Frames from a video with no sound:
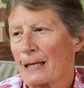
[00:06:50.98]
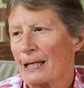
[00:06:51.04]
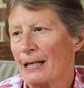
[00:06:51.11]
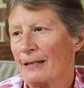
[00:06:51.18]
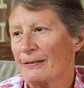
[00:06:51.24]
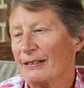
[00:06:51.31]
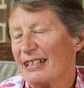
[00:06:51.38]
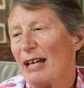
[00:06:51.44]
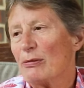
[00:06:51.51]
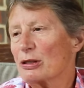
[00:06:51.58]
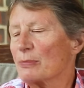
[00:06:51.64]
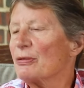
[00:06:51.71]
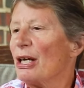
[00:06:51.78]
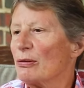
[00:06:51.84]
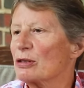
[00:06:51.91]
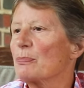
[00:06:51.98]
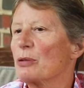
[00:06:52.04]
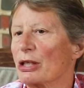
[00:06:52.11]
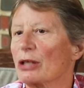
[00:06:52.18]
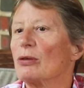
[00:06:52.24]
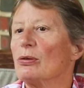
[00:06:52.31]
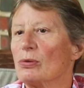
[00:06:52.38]
And that was
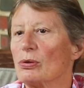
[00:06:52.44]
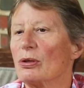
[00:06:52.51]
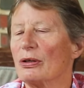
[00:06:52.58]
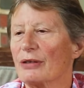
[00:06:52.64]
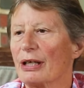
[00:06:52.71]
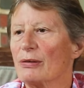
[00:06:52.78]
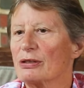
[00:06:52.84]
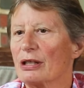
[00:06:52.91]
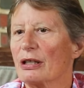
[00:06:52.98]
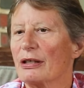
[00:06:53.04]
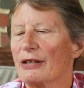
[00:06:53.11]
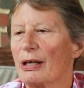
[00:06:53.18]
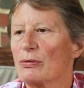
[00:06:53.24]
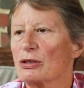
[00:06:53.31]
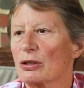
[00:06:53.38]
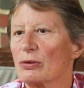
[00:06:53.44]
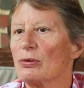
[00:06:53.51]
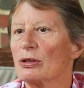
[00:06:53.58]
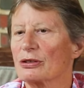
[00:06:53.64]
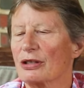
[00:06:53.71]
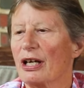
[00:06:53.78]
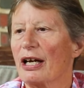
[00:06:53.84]
pretty cool. That was a
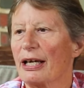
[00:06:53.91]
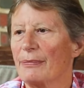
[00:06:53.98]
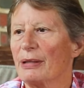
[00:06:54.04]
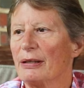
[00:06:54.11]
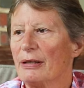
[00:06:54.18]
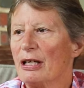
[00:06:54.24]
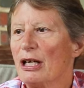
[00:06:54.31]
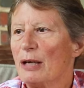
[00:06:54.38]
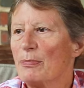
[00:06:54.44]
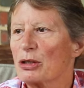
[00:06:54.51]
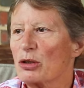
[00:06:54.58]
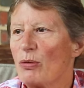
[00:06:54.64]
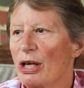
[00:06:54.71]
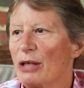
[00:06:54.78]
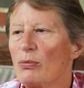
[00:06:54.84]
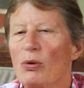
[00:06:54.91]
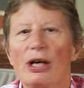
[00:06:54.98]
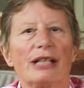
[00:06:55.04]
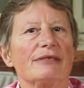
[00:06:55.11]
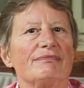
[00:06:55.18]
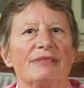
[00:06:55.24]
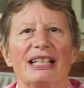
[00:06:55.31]
cool time. But
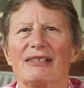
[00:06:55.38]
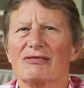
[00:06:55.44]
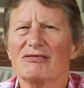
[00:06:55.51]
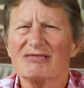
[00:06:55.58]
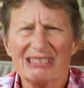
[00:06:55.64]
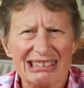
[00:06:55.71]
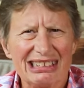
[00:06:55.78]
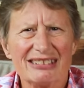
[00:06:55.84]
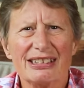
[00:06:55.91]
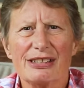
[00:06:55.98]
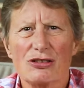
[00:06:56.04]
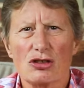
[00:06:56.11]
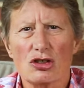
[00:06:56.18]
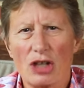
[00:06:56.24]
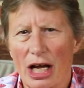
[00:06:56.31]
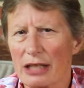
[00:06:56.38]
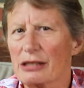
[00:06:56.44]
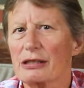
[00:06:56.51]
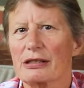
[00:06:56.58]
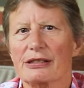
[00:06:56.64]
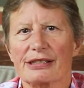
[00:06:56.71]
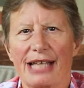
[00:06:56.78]
21, it really
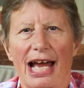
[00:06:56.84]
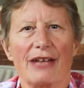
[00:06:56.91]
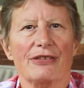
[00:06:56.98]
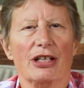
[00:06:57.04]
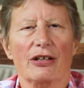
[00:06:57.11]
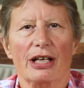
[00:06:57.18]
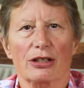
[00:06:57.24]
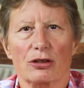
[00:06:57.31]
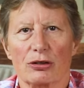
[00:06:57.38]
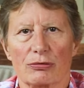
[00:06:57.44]
just sat there and